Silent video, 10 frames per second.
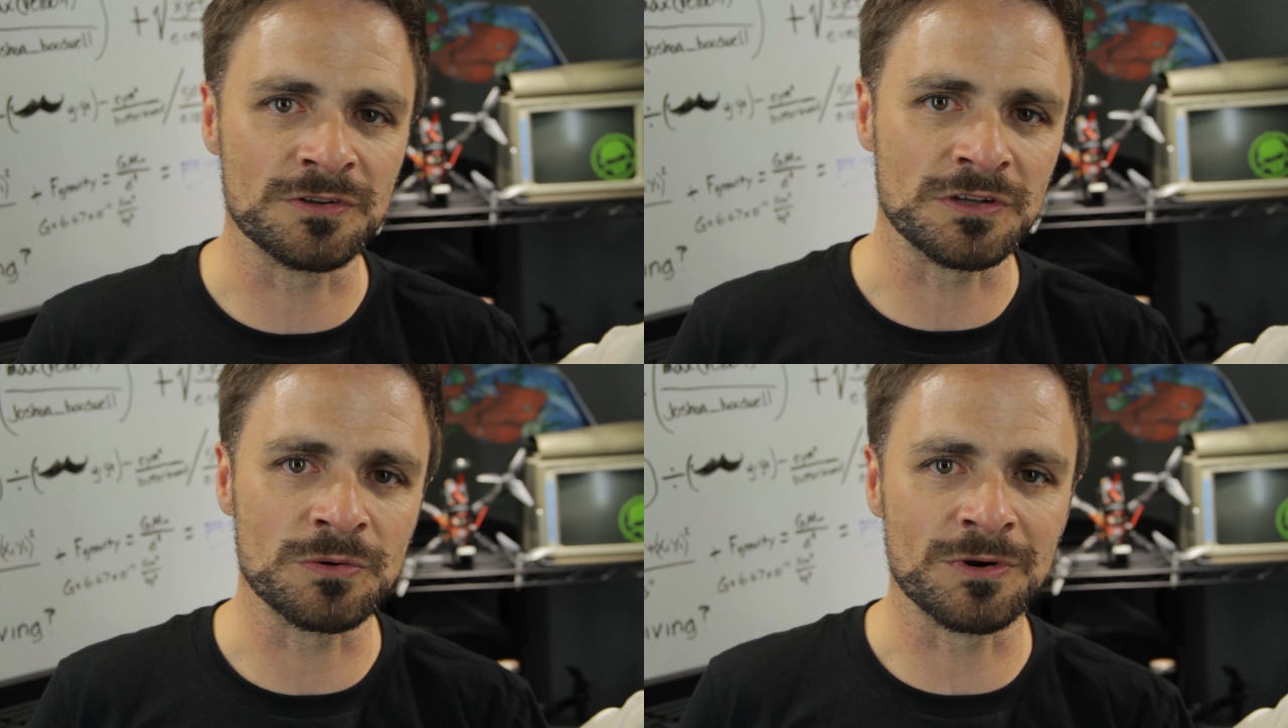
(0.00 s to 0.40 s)

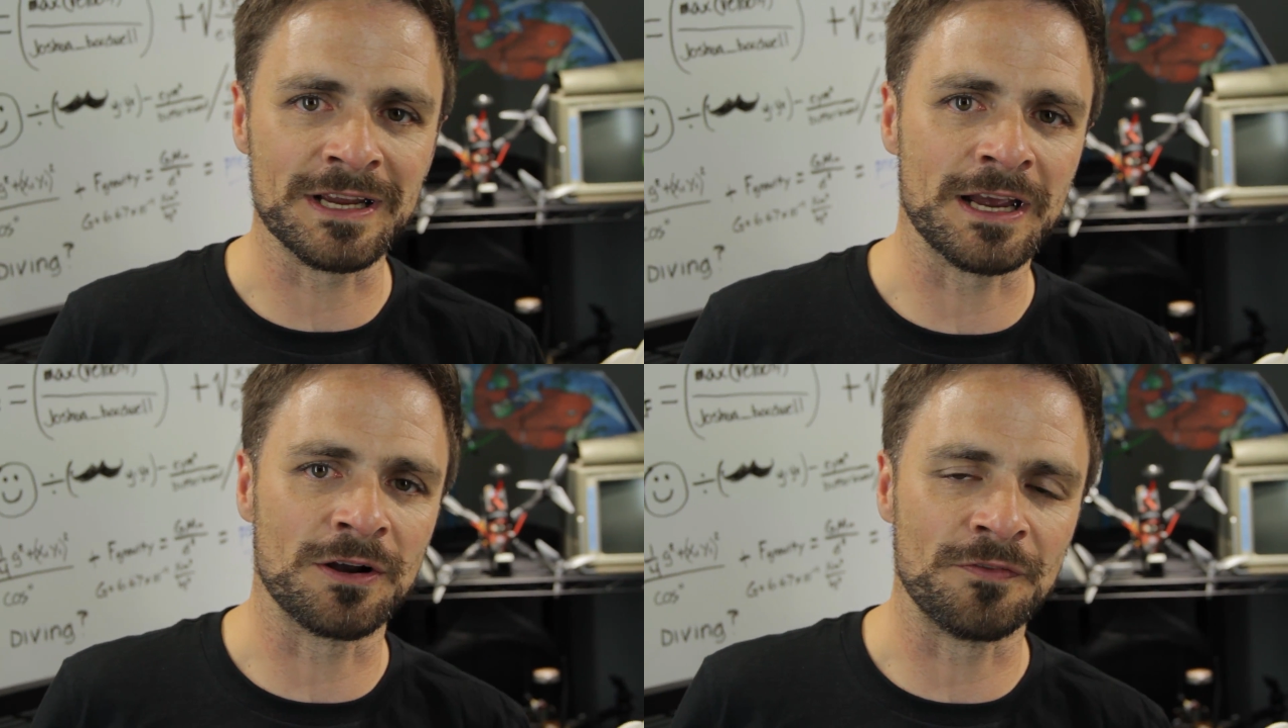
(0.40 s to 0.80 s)
that you want
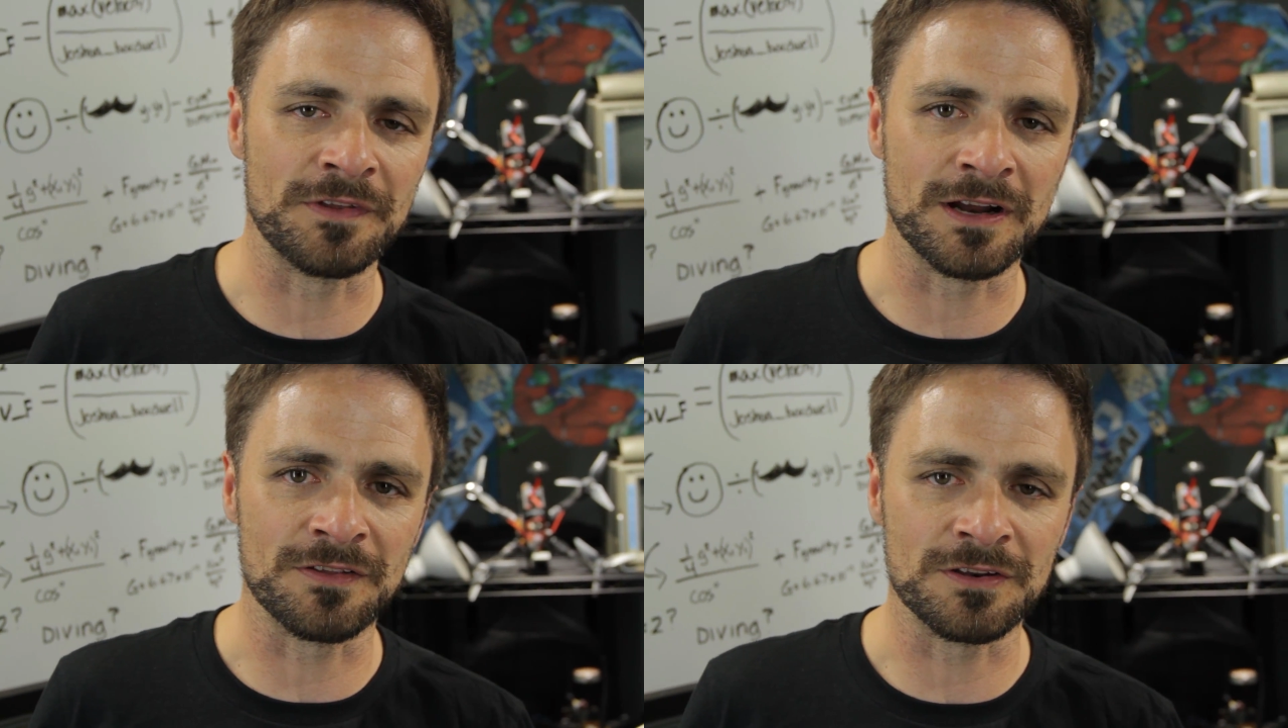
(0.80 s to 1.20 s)
to get on
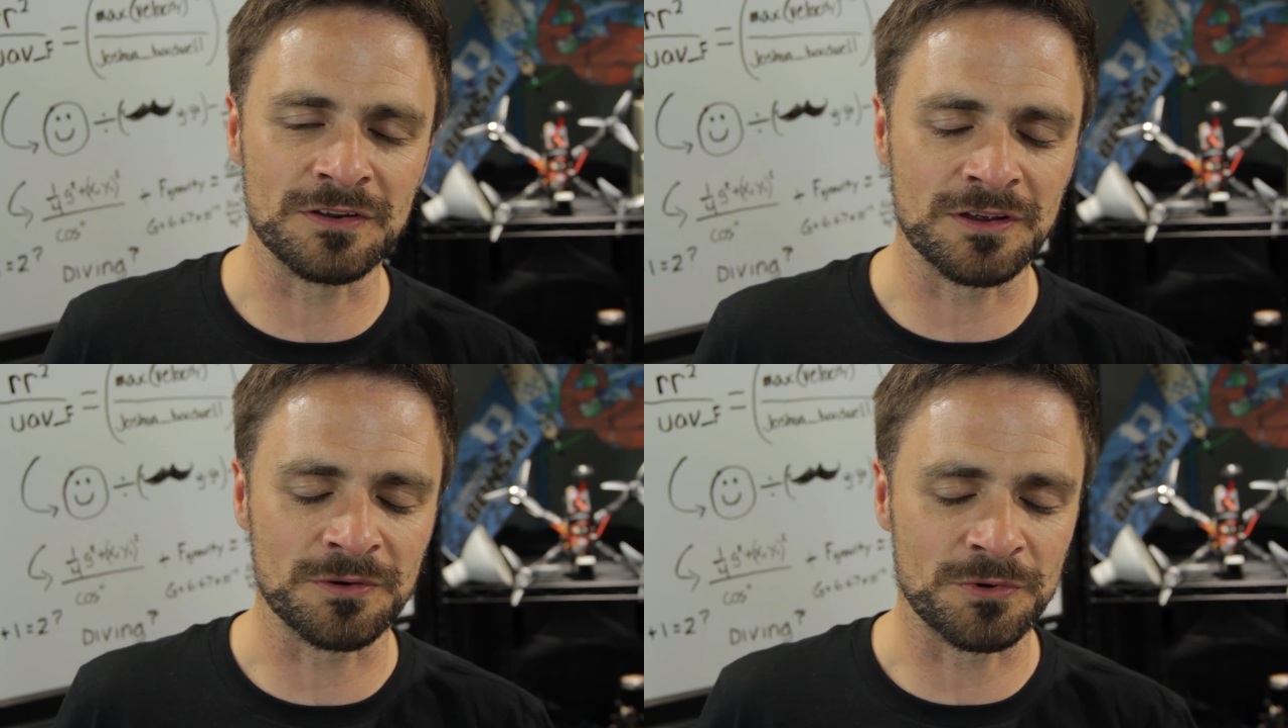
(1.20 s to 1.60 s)
there, that
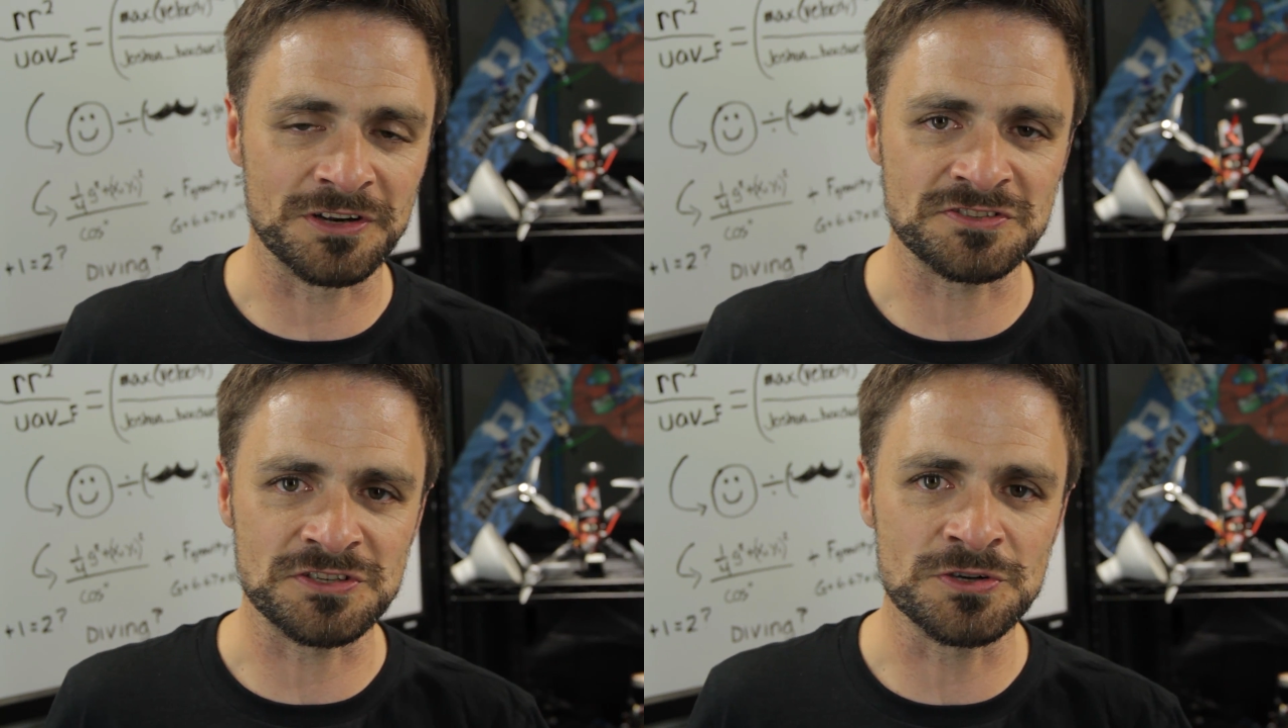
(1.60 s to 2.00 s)
you want
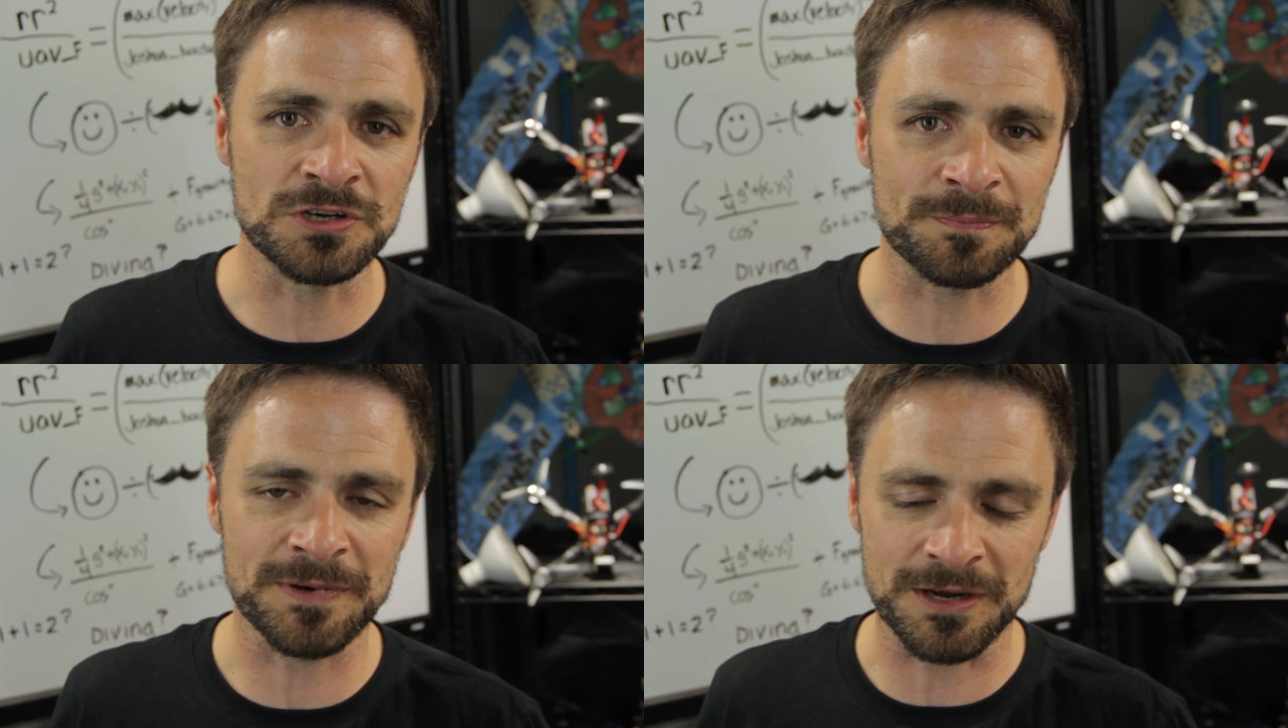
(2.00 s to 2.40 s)
us to
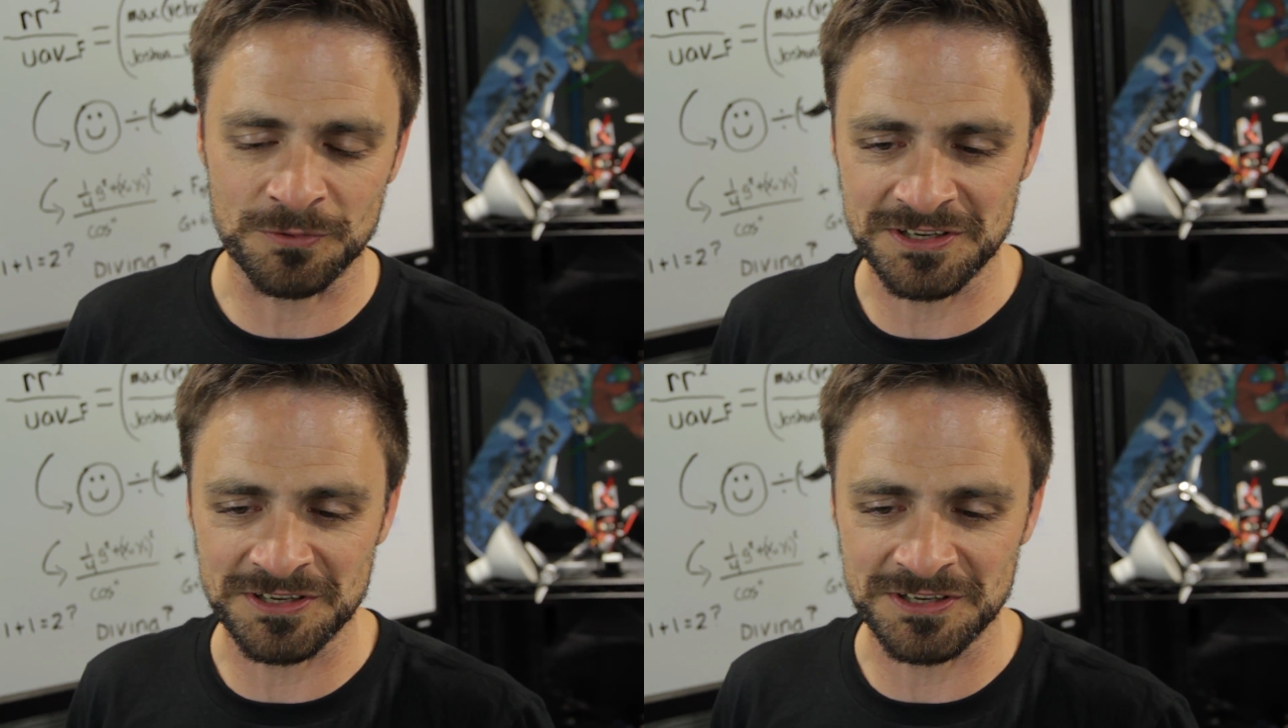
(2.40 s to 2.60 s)
talk about,